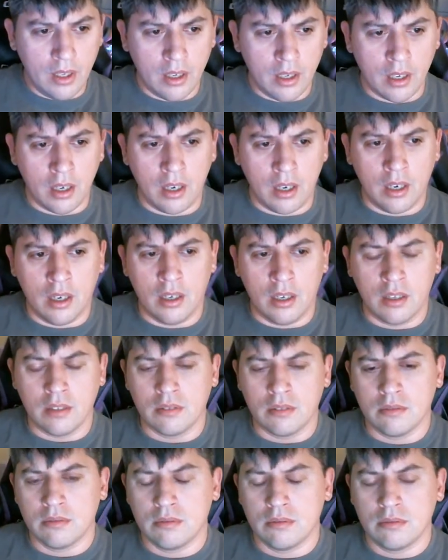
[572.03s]
that
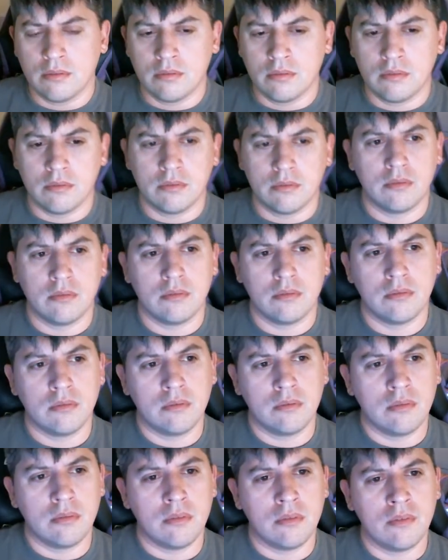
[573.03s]

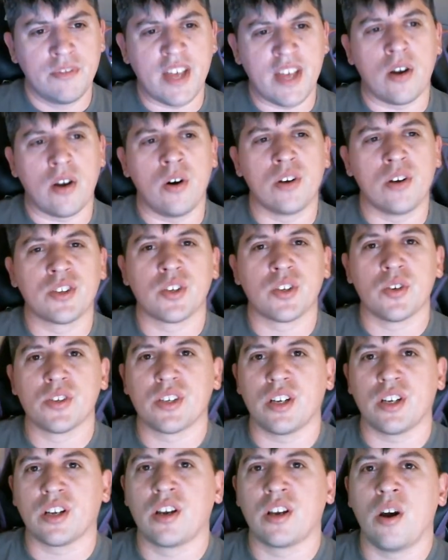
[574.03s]
also is
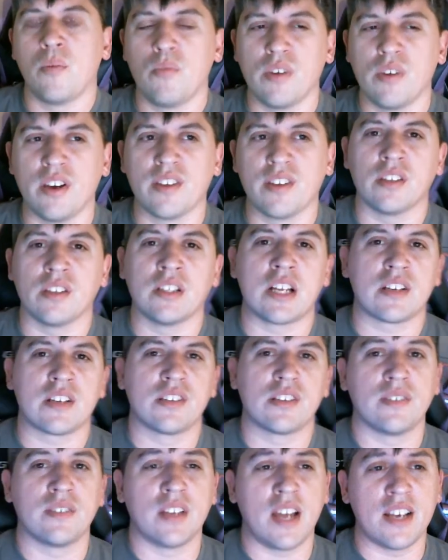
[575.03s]
going to come with a lot of
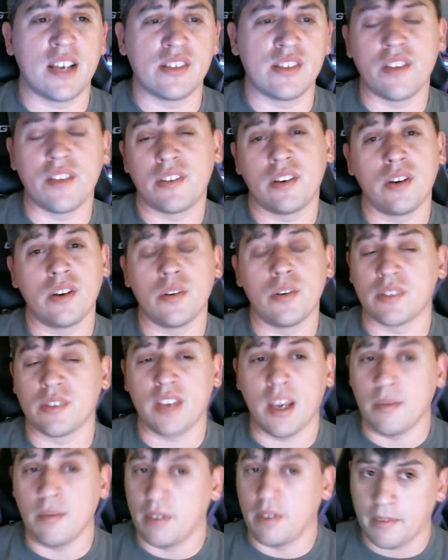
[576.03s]
stuff that has nothing to do with
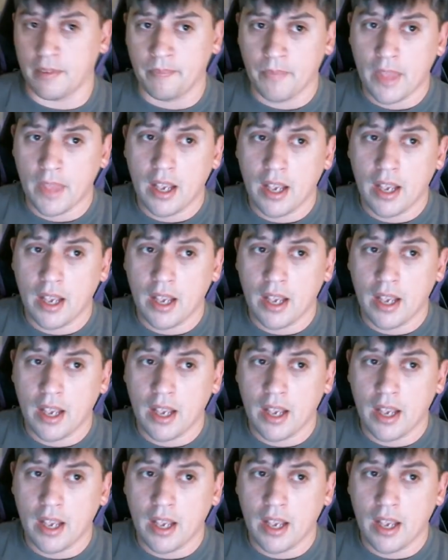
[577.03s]
gaming.